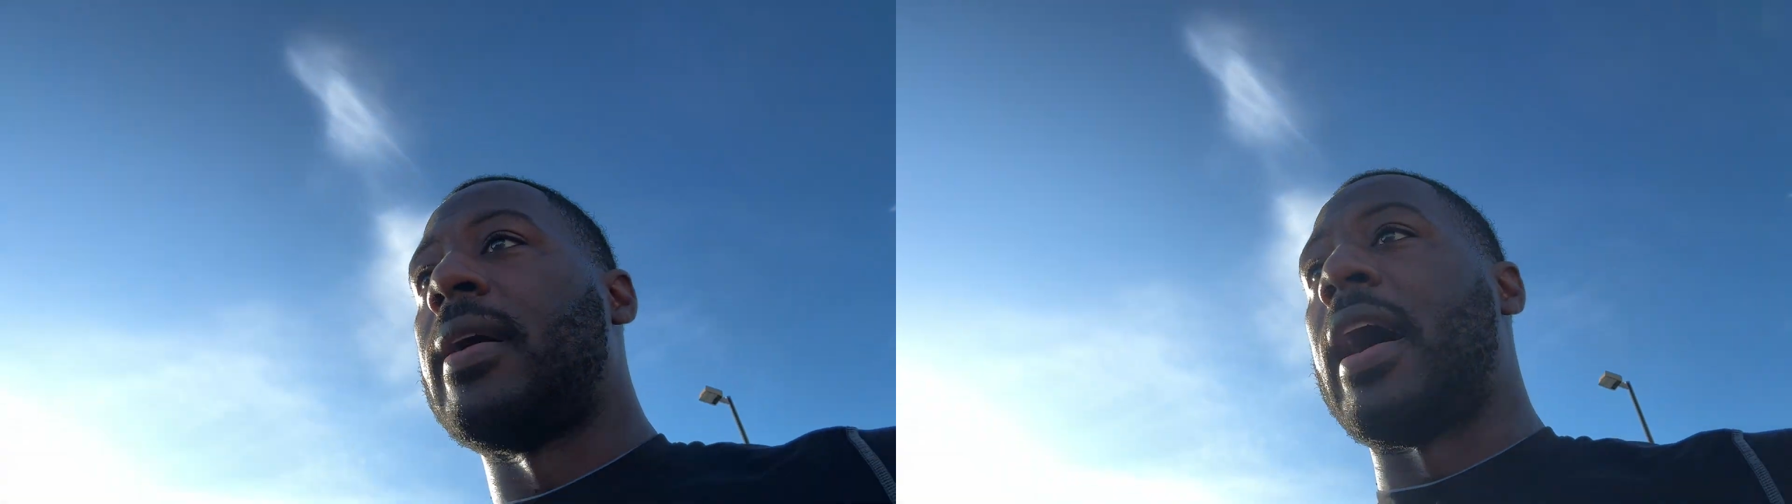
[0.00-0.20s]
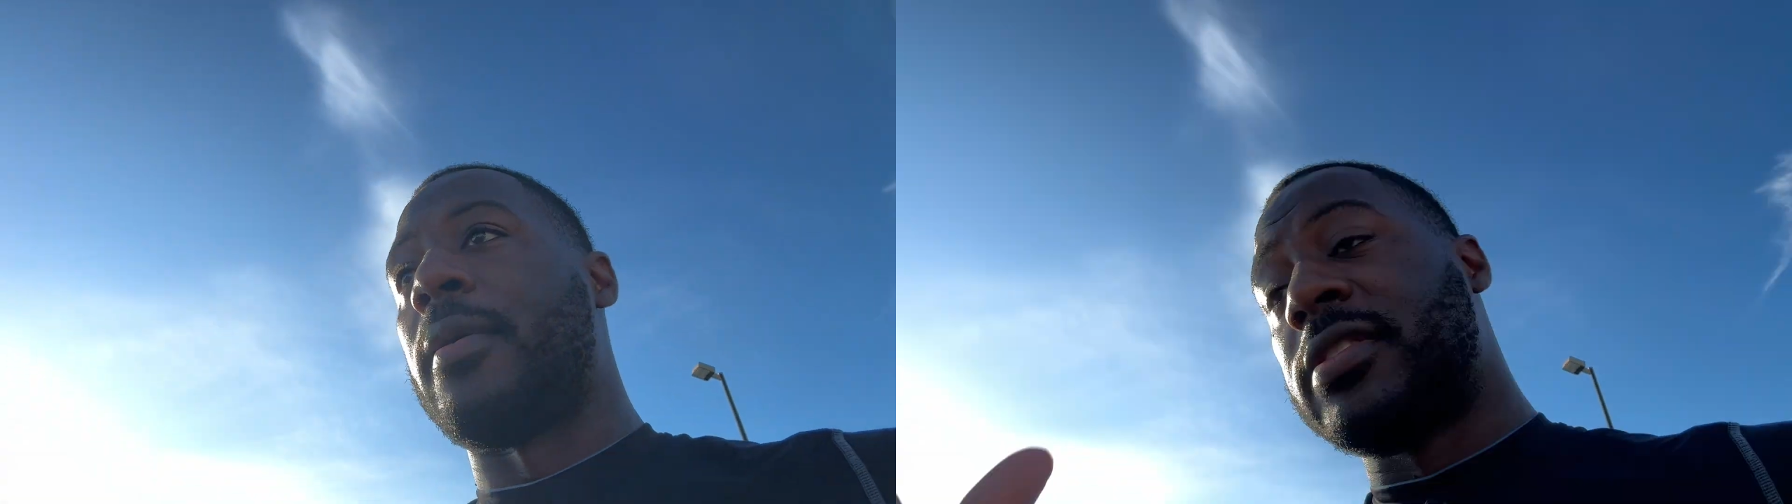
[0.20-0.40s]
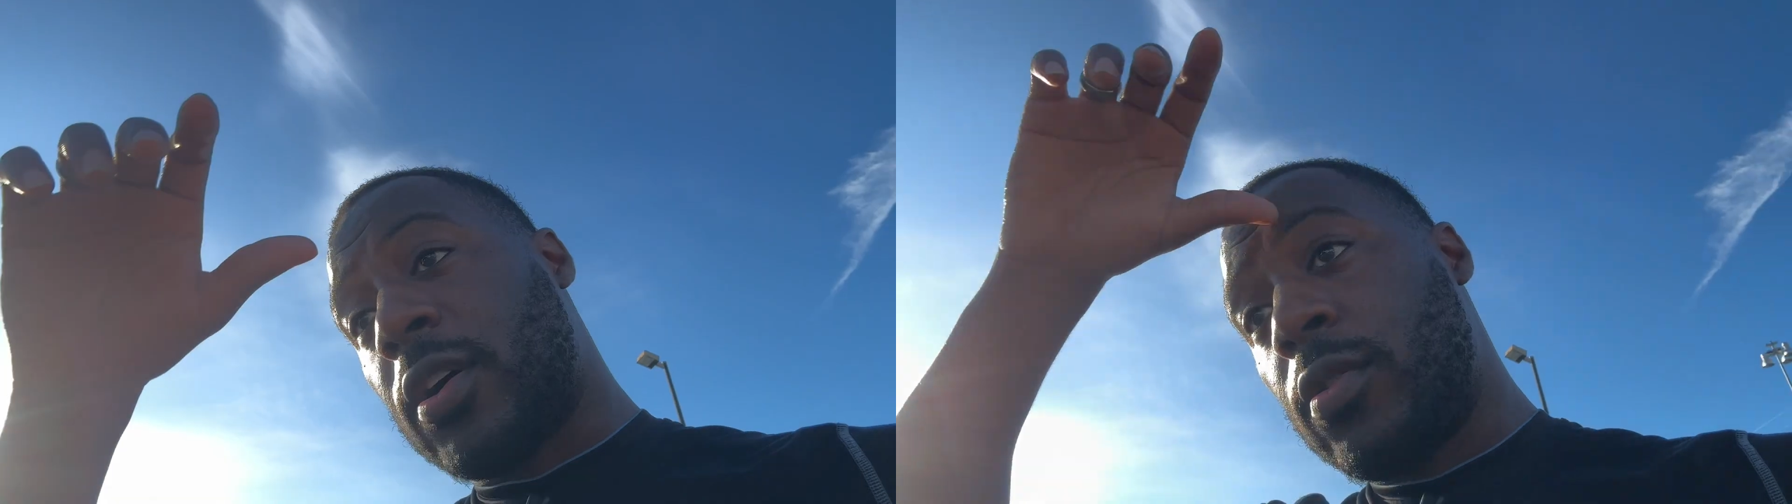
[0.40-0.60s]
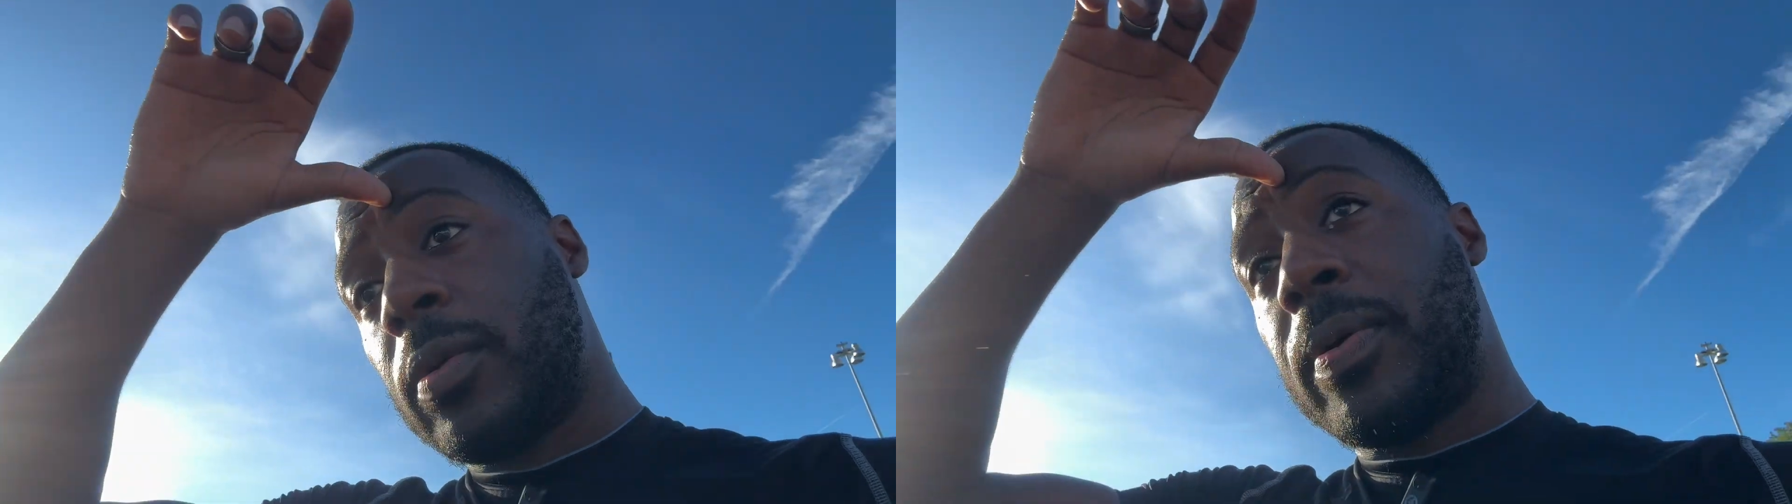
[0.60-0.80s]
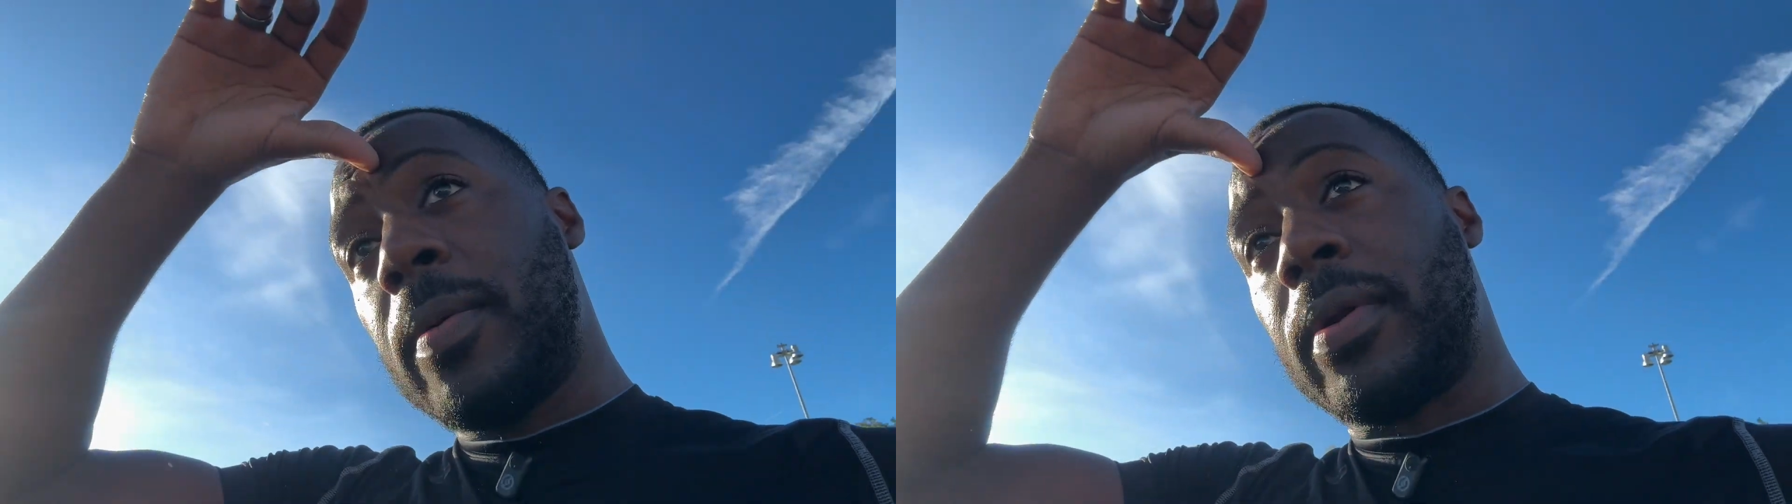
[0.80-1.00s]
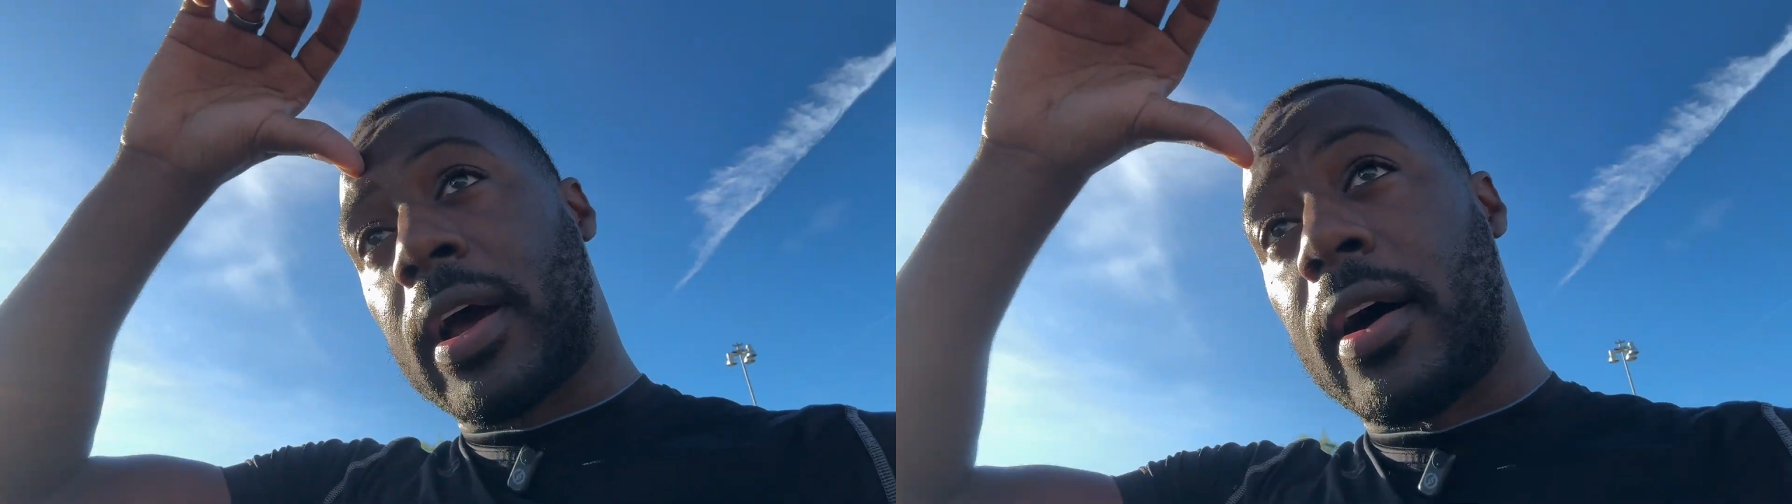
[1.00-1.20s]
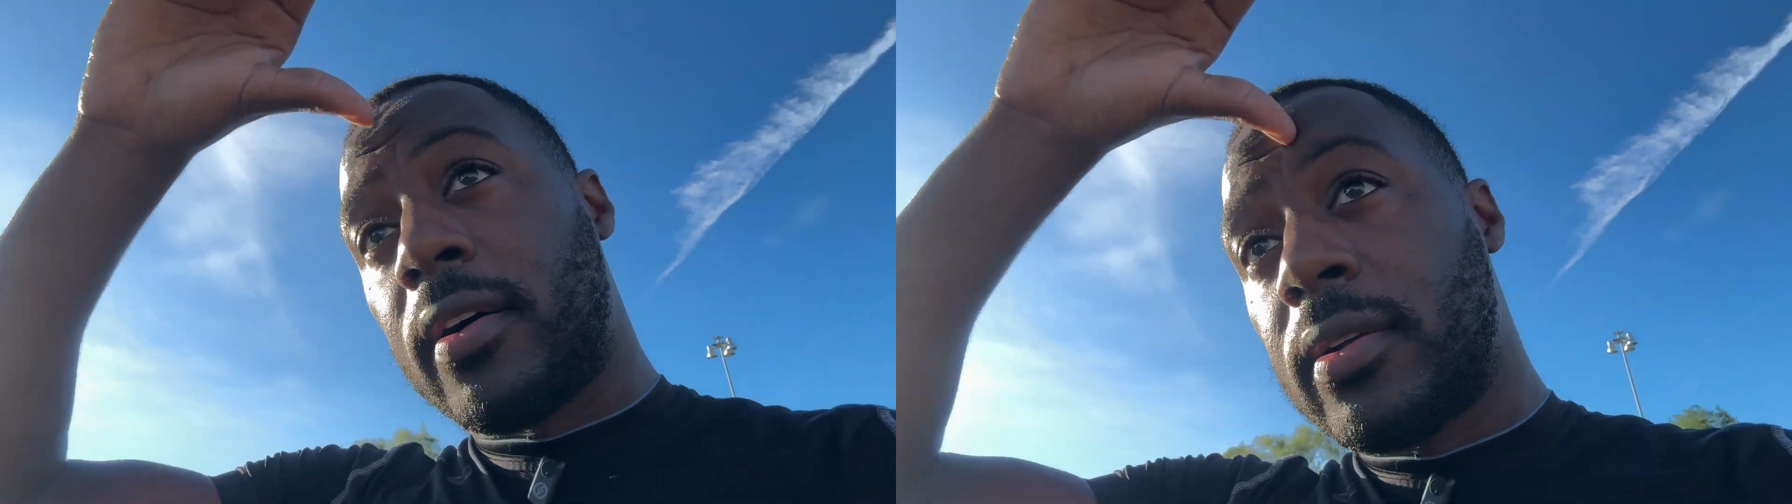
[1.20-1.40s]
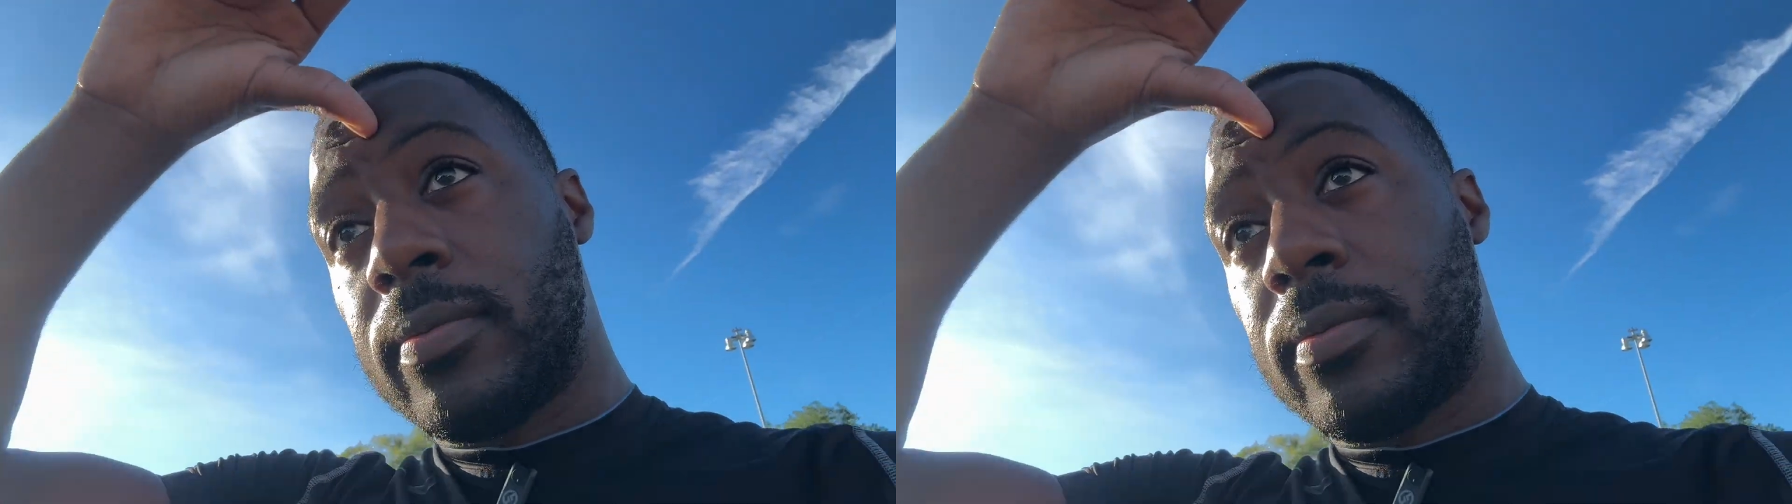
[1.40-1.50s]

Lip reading: I told the people, I called